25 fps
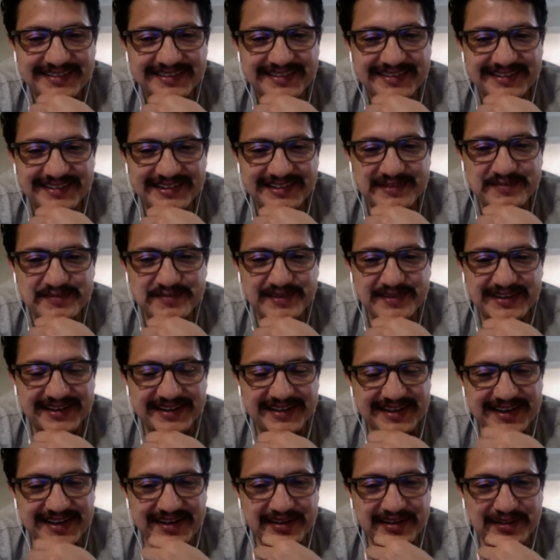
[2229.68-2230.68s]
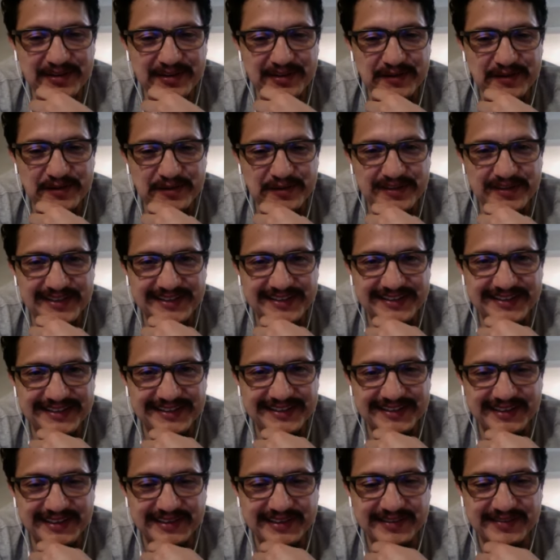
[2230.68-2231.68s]
that's pretty higher level thinking
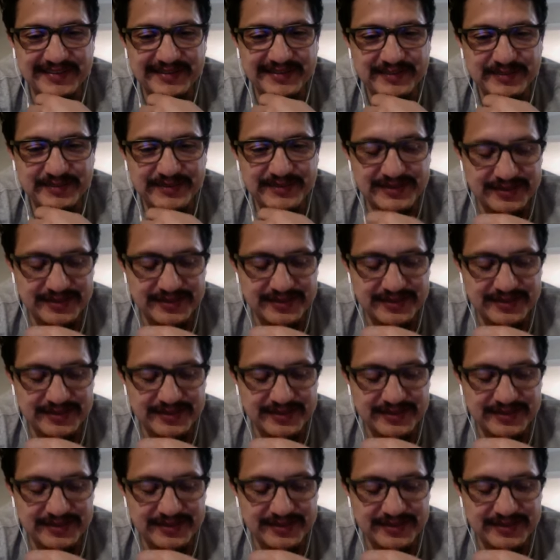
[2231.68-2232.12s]
there, Mr.